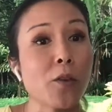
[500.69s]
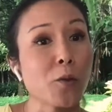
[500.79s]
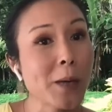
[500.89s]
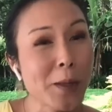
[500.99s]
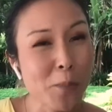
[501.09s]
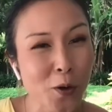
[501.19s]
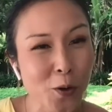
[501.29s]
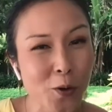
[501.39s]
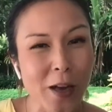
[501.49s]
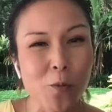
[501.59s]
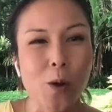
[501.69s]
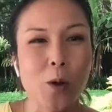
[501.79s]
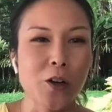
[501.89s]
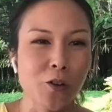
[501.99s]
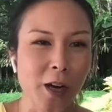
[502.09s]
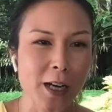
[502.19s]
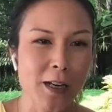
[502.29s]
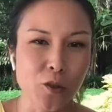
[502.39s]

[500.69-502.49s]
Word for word: other people and what we create